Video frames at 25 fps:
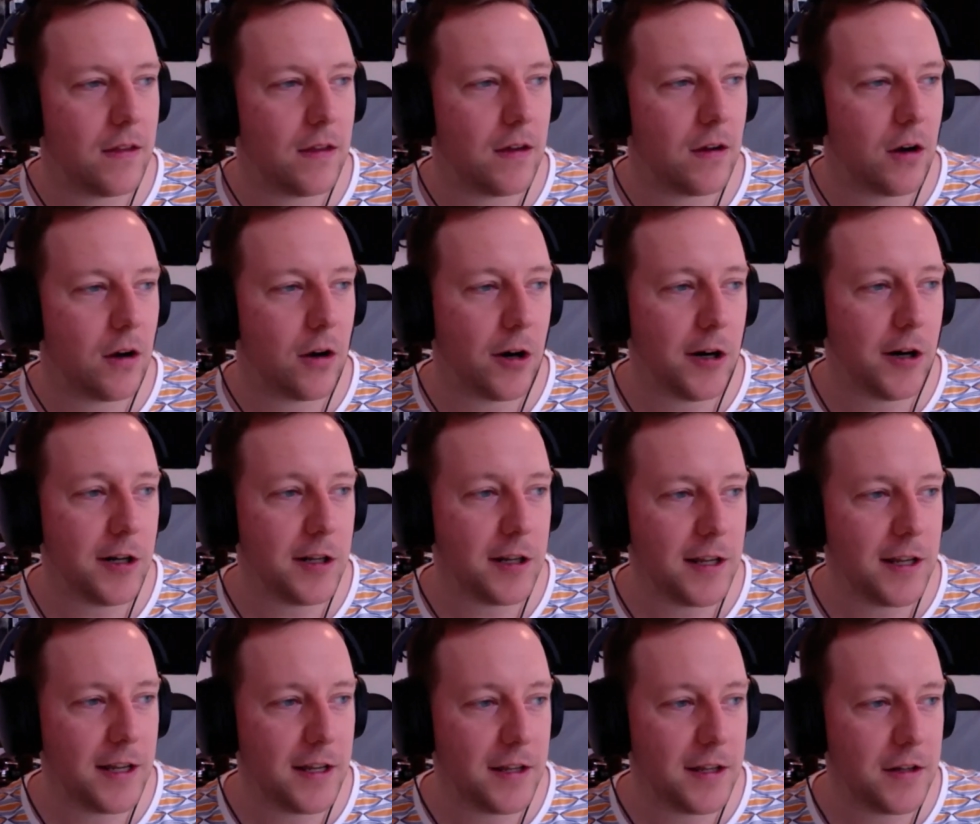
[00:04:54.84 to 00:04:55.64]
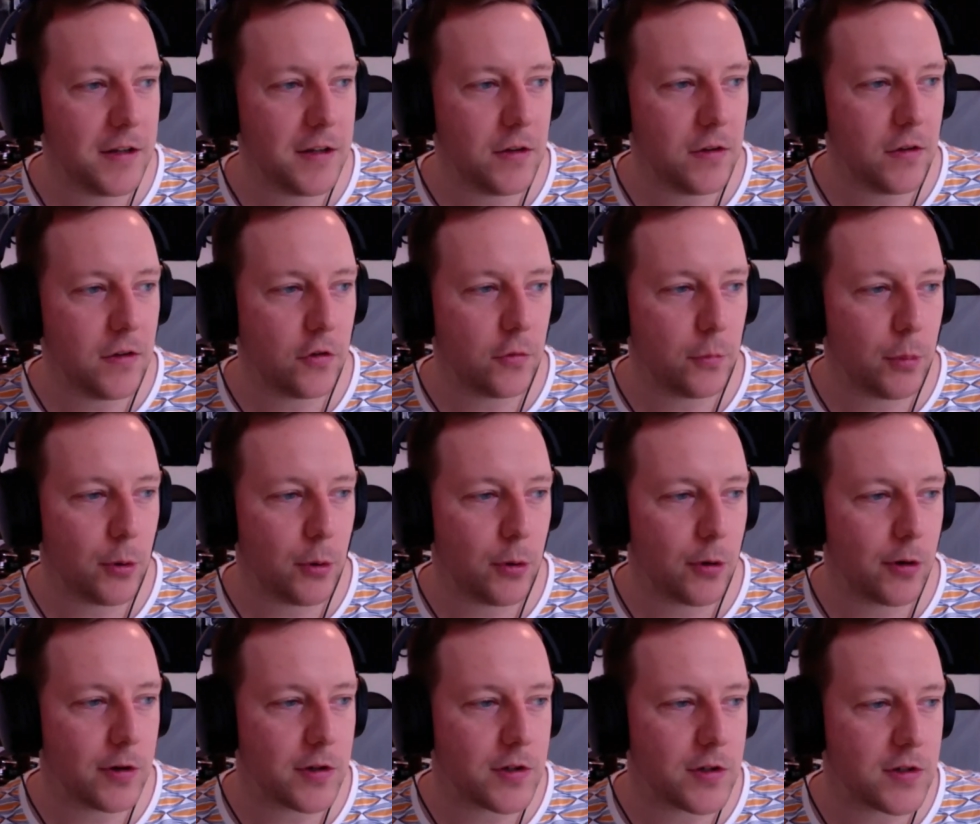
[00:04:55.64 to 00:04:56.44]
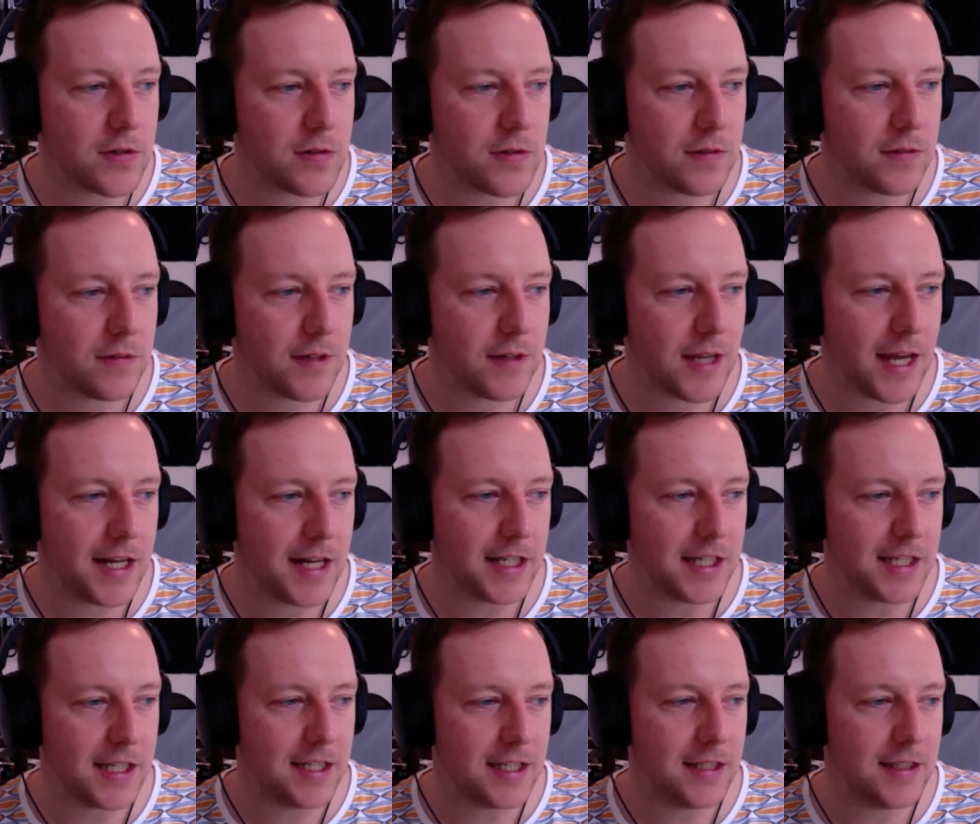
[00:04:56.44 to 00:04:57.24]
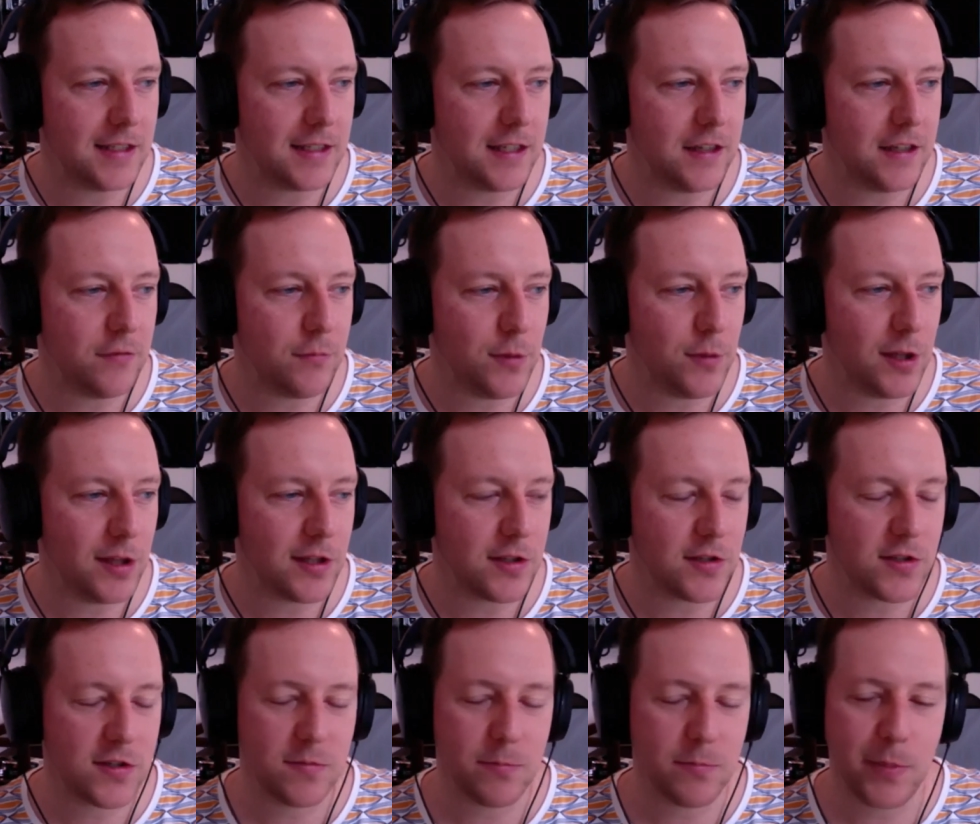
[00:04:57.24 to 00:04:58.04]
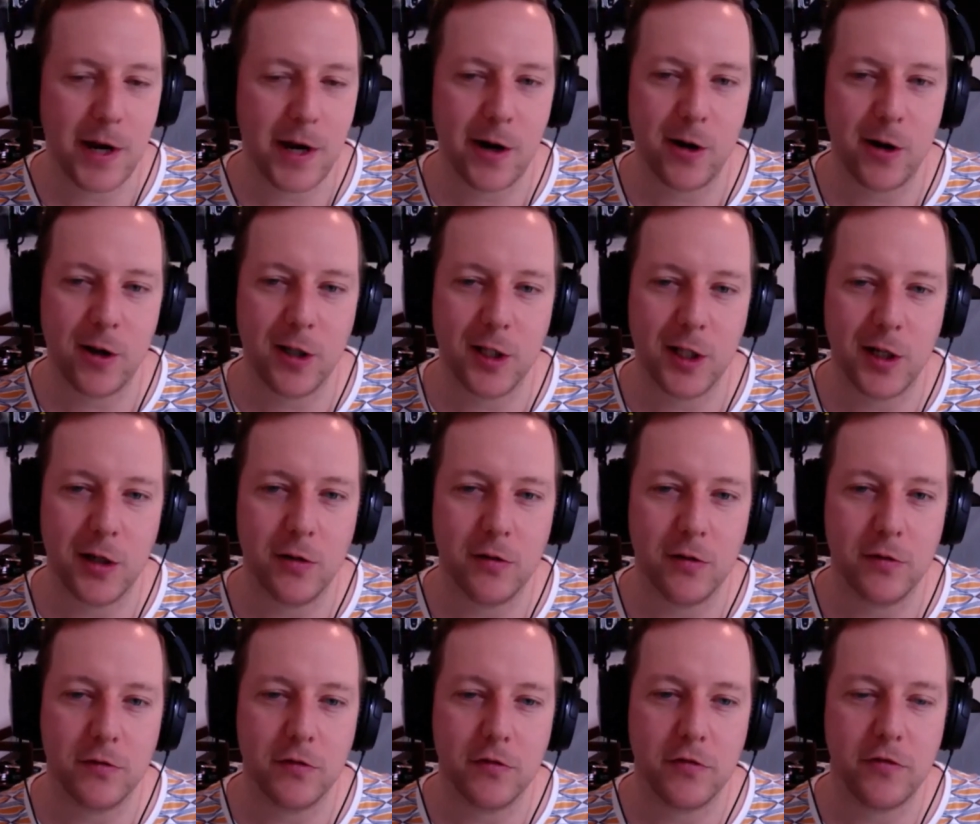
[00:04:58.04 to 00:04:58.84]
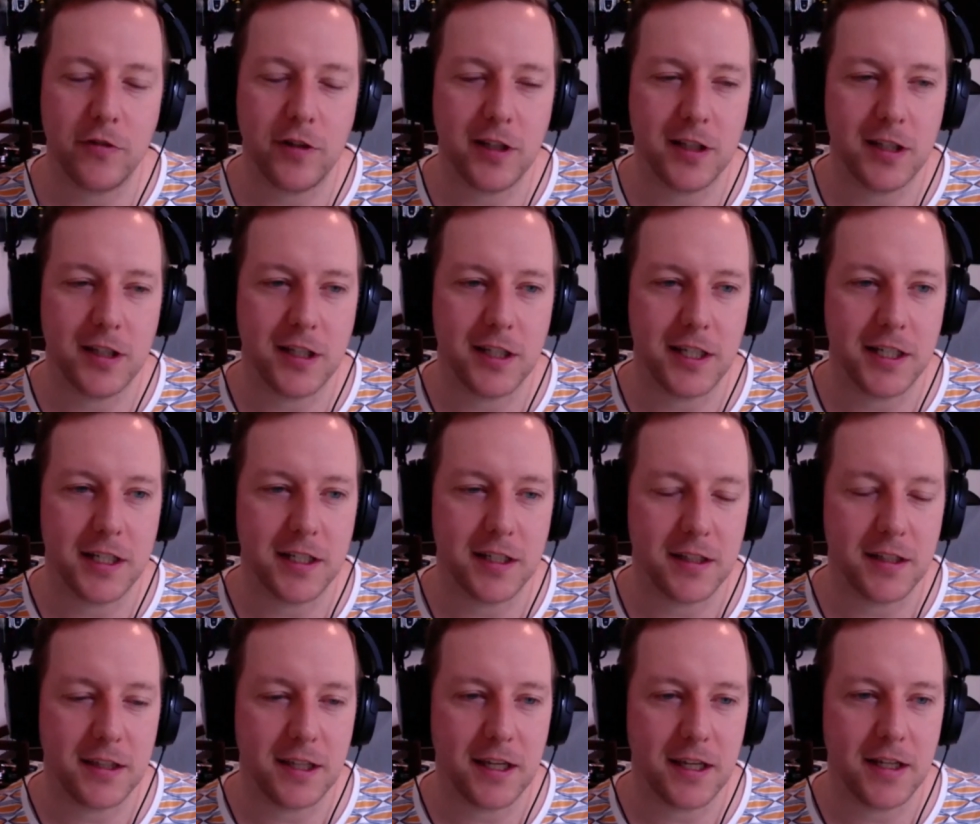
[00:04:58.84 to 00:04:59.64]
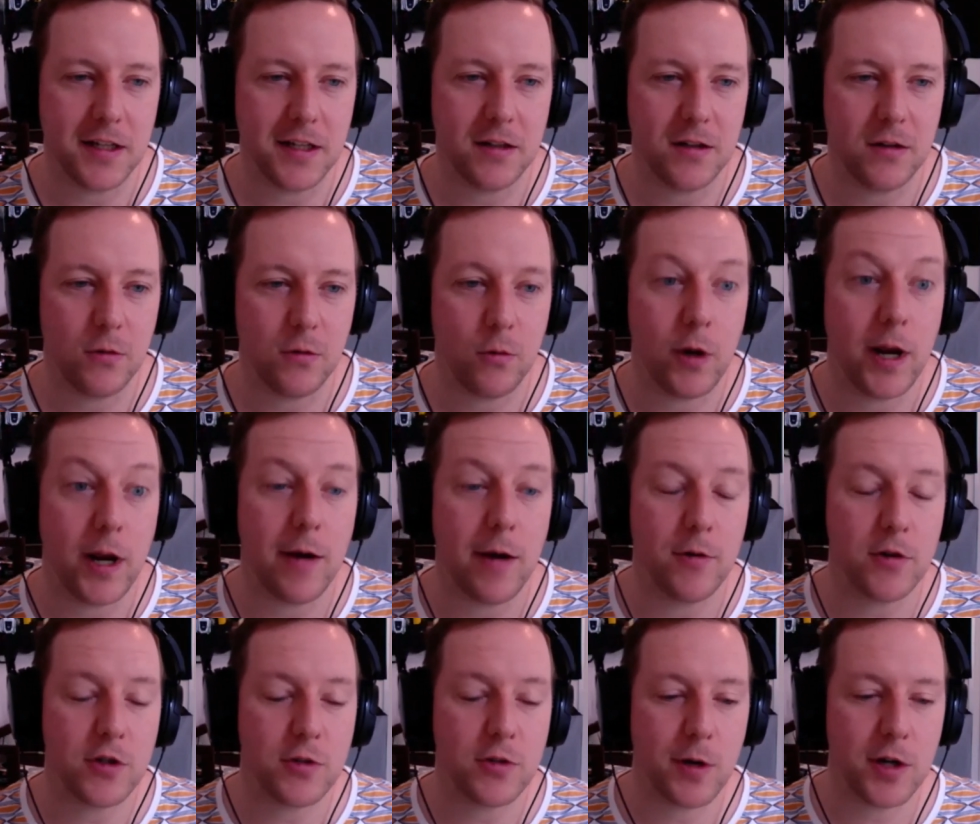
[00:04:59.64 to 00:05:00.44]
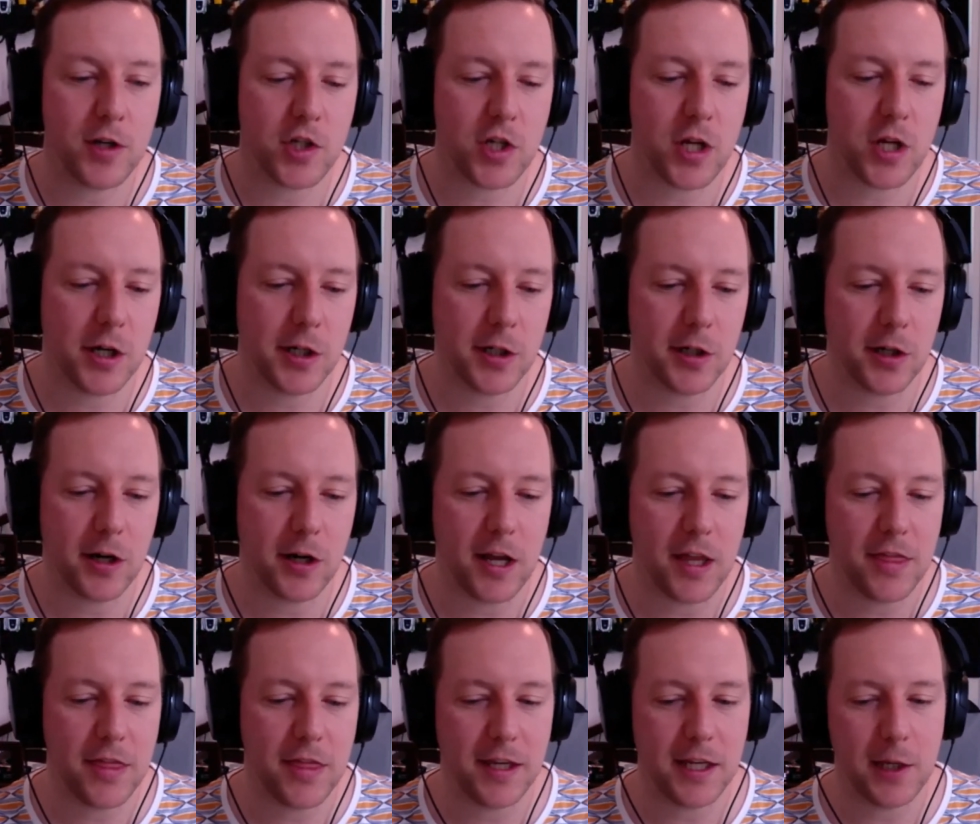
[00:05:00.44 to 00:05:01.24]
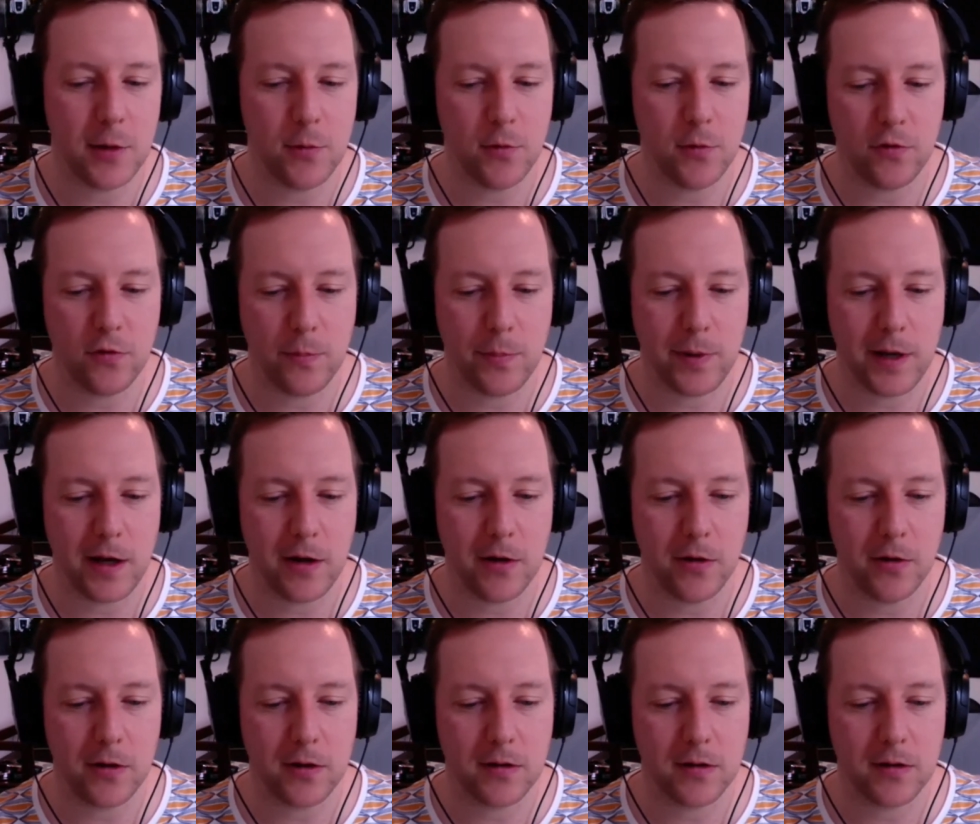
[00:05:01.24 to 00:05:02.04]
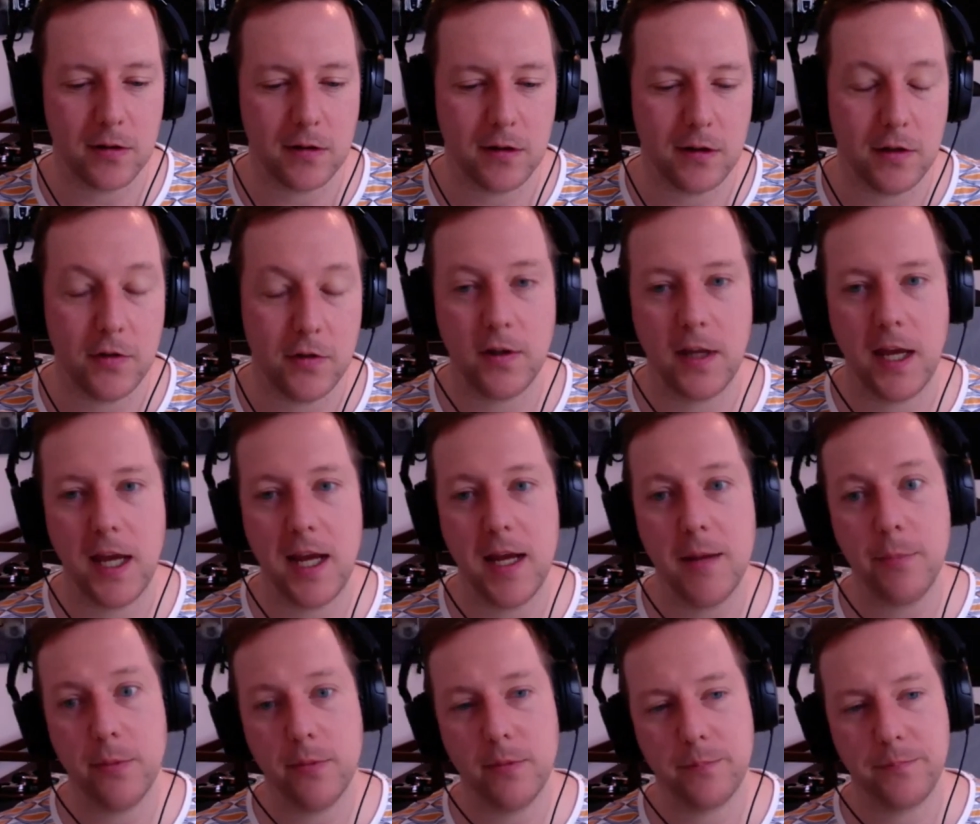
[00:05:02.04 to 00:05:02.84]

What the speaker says: Art and sports kind of give me this parallel feeling that when I was much younger, I think it was about escape.